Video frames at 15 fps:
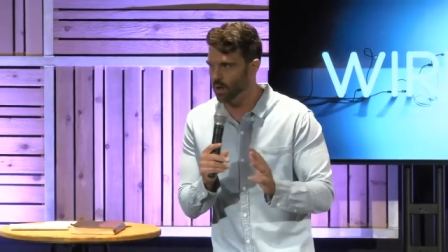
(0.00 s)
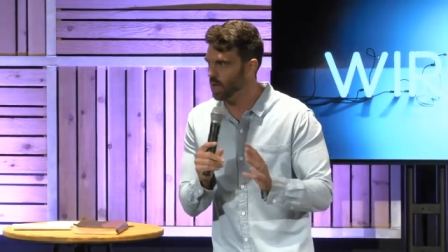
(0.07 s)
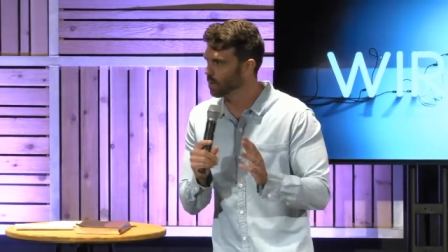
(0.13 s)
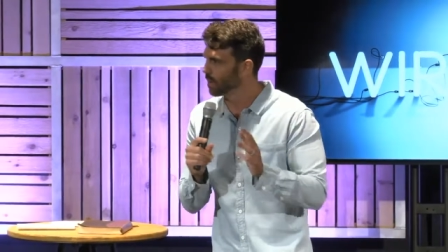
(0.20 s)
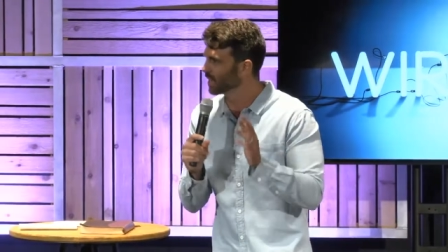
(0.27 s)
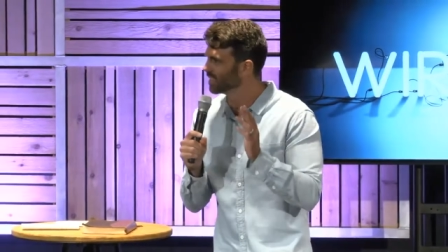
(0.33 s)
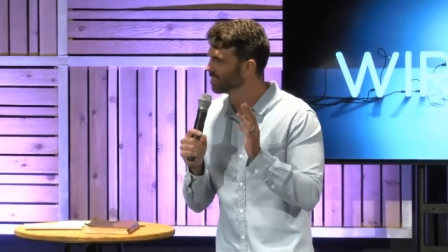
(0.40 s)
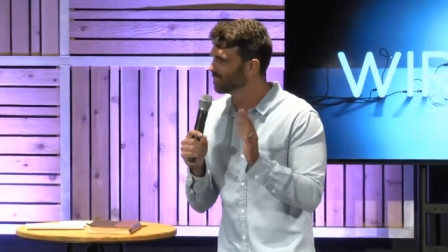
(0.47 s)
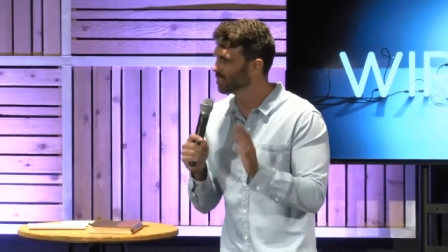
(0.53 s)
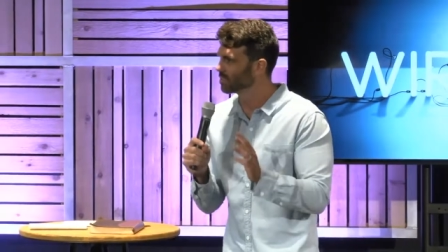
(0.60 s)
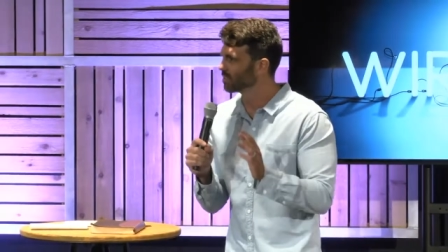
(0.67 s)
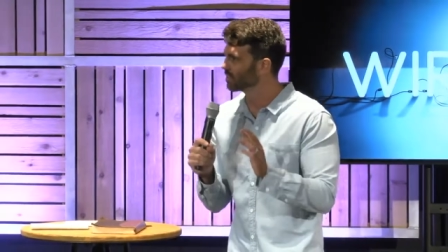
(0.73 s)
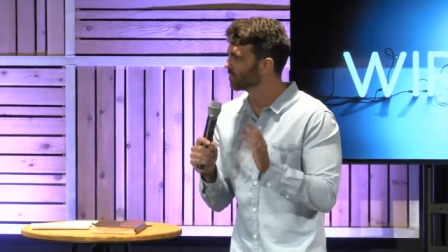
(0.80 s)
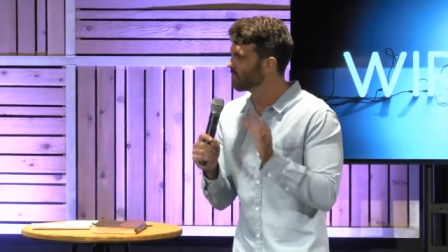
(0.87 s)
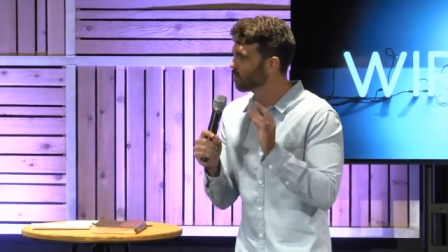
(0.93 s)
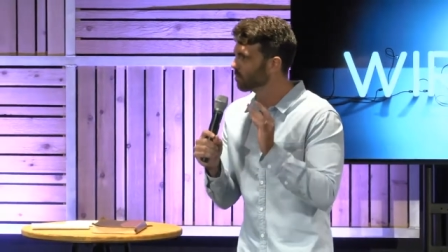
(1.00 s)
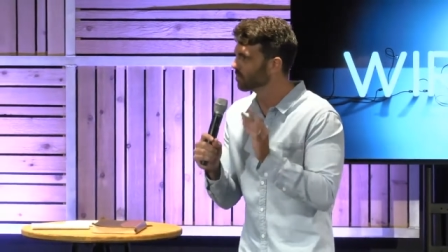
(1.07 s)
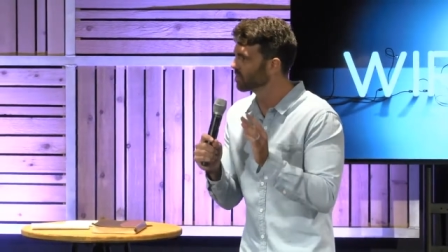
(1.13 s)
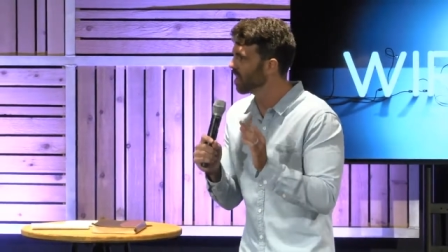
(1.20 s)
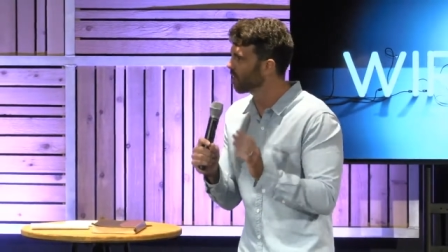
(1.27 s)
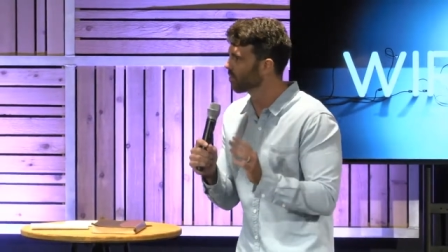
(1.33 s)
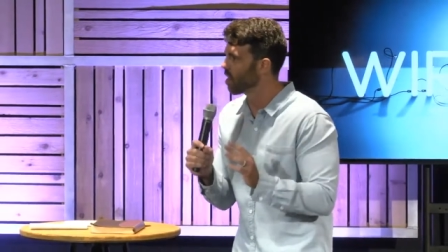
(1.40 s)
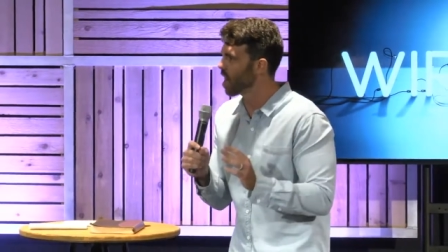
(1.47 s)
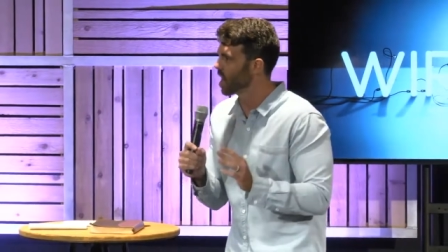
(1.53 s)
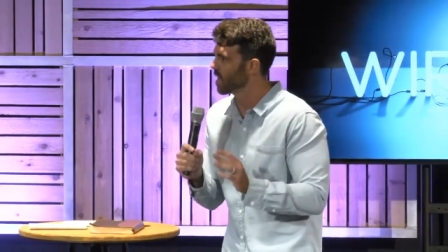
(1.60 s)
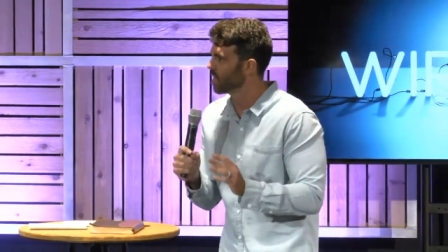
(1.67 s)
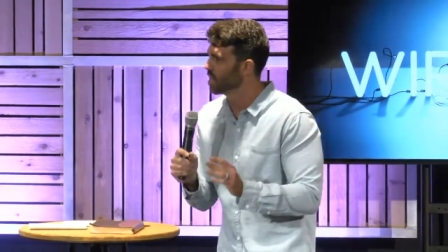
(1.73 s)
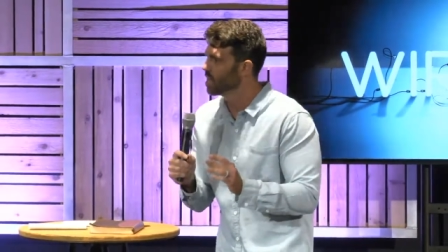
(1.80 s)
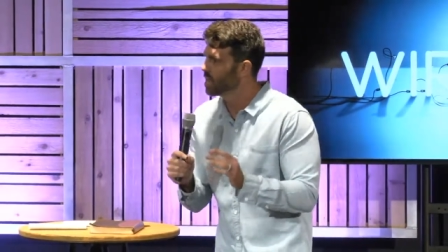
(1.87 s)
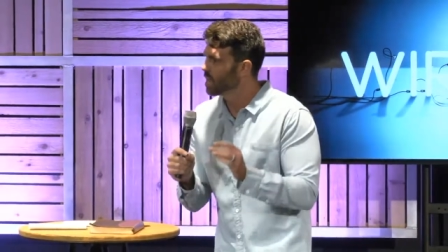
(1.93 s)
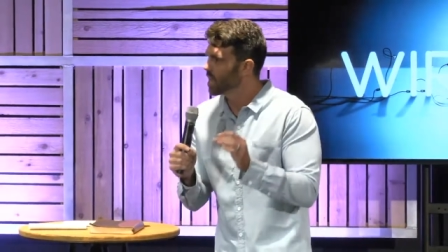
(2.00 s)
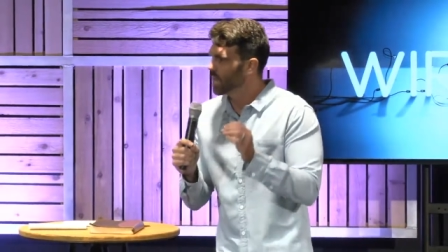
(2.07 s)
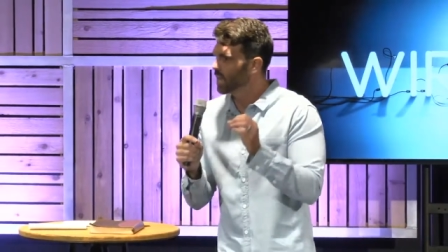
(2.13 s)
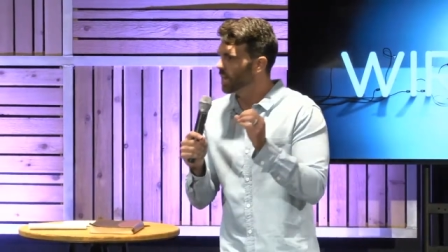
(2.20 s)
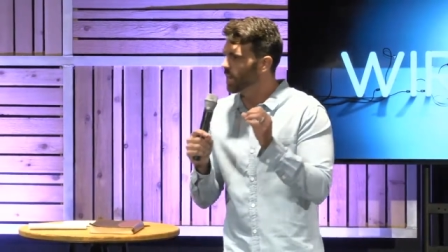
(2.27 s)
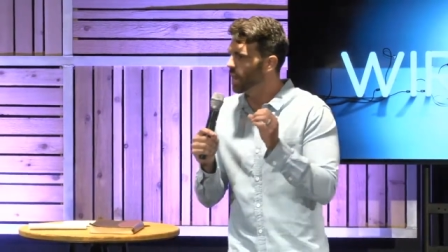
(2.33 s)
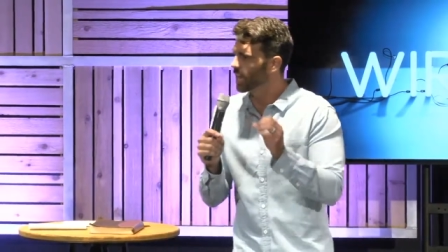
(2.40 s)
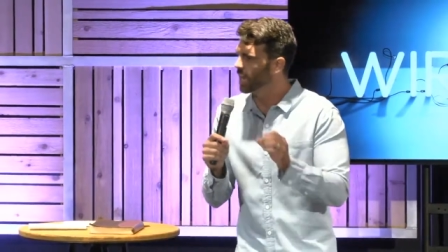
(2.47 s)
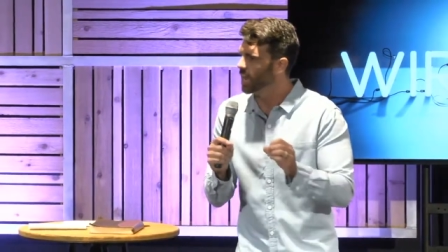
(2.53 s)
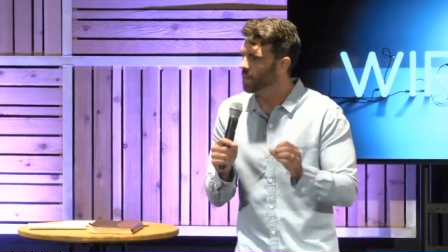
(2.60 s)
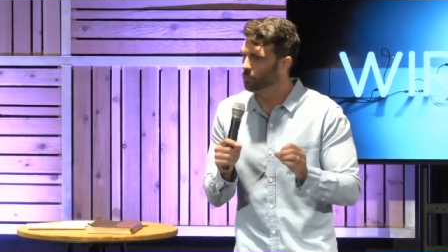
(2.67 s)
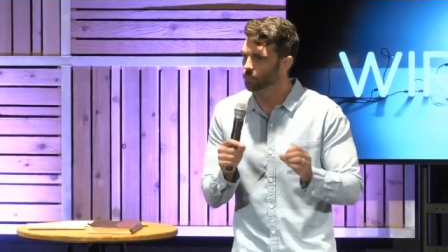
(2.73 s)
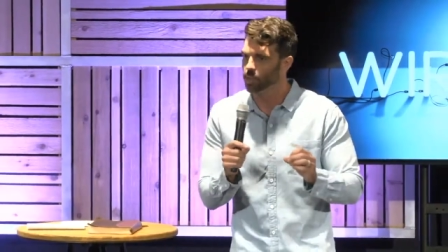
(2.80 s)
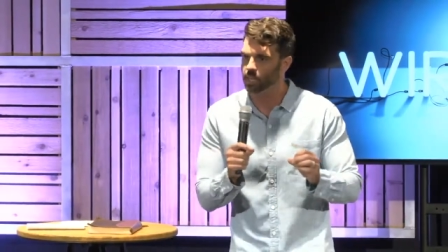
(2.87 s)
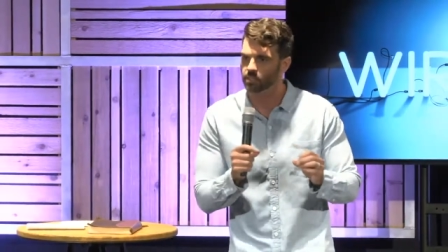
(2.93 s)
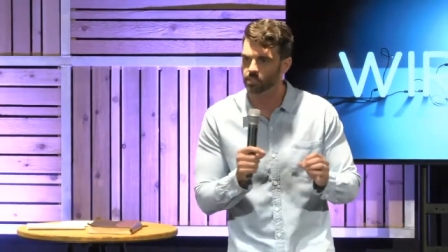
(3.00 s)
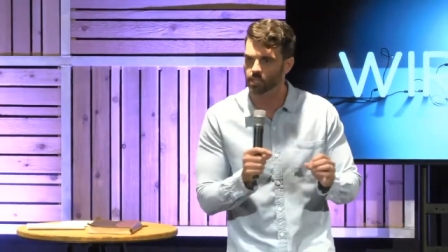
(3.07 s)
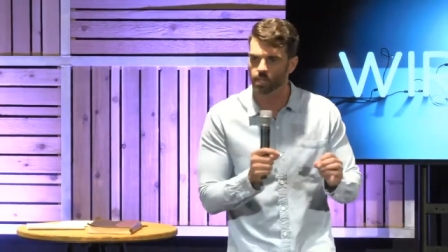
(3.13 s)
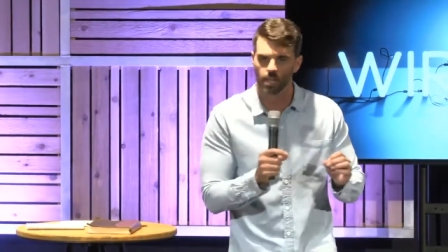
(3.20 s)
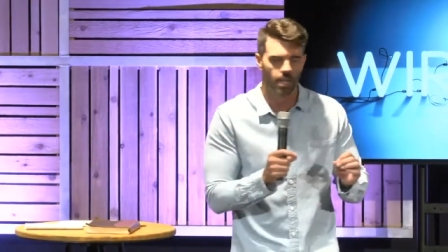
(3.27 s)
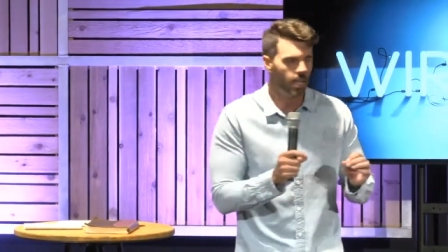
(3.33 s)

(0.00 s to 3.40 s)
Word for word: I'm like, you just something's not right, and and I can't place it.